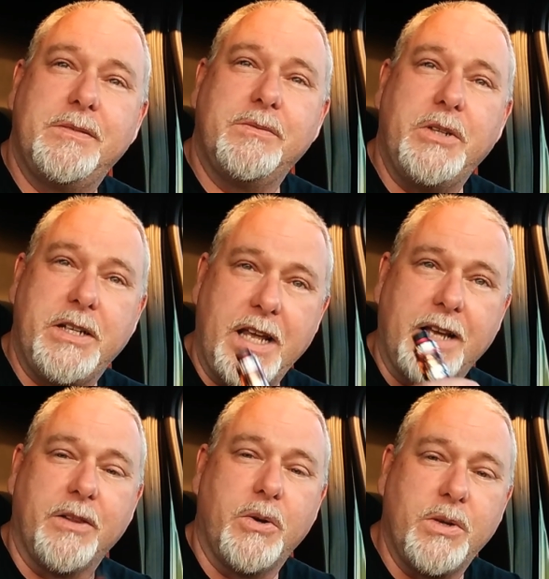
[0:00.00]
when you take a
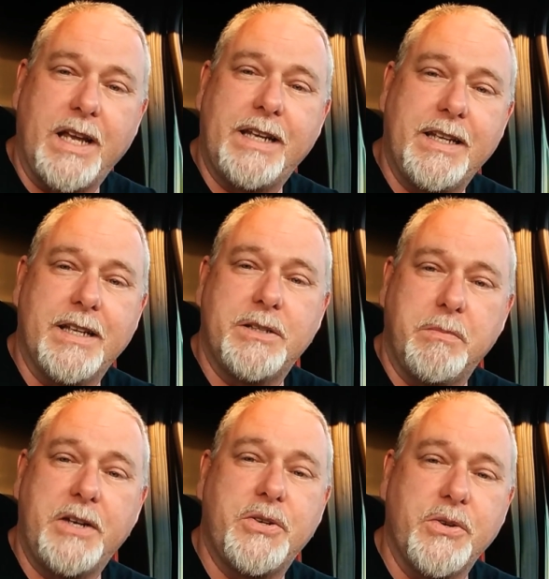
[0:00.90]
load like this,
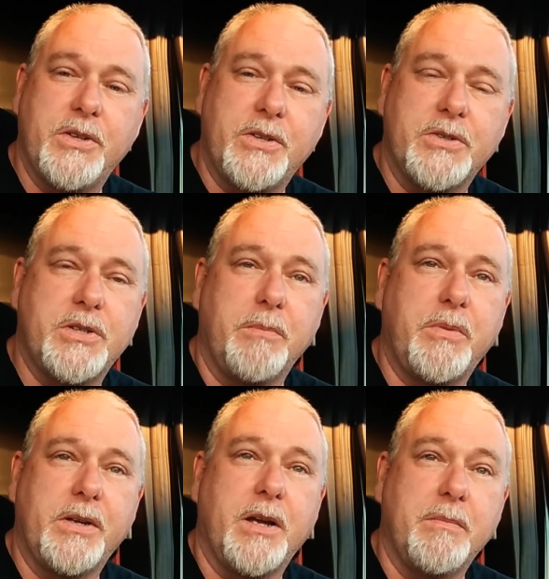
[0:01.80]
make sure that there's
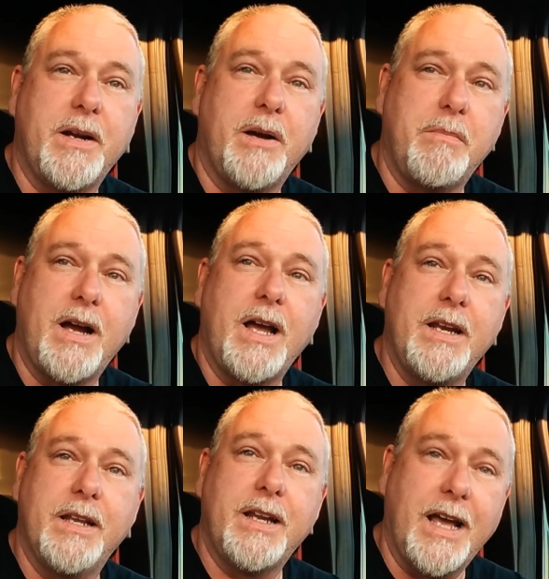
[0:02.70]
something coming out
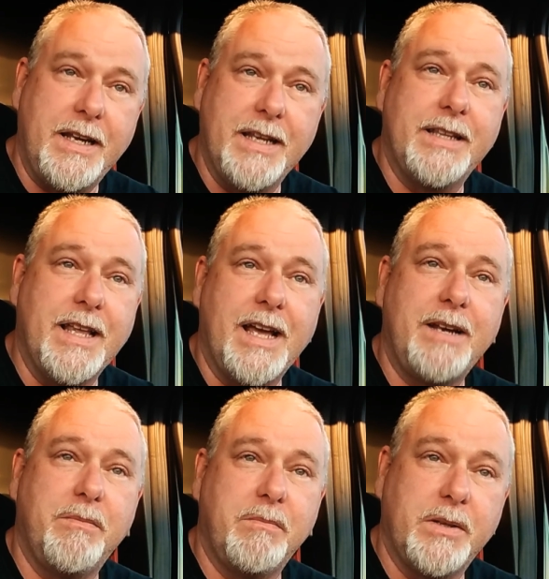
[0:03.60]
behind it. I did that,
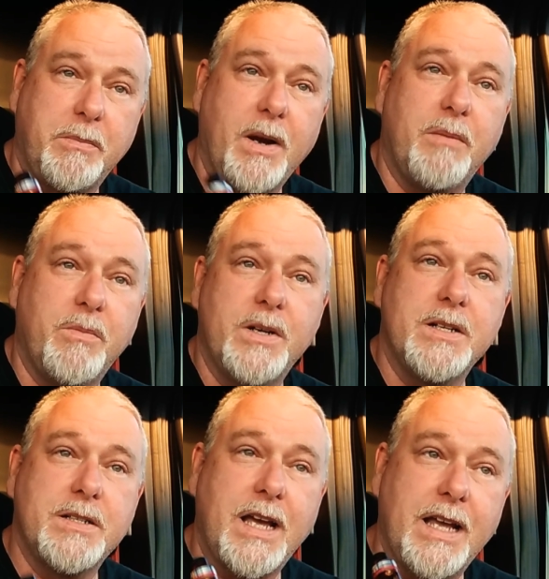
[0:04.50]
but the problem
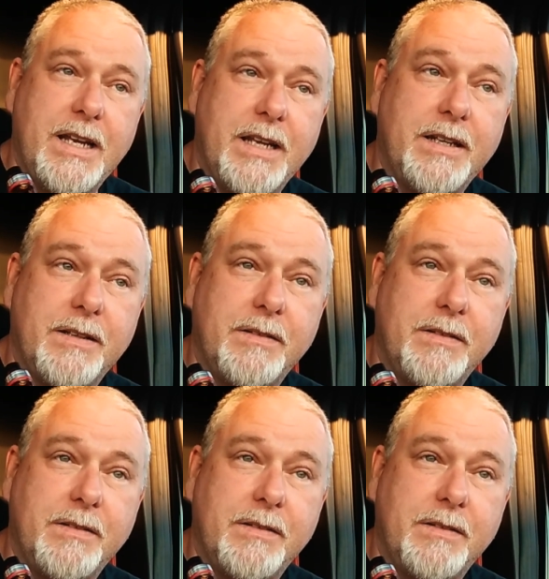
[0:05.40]
was I didn't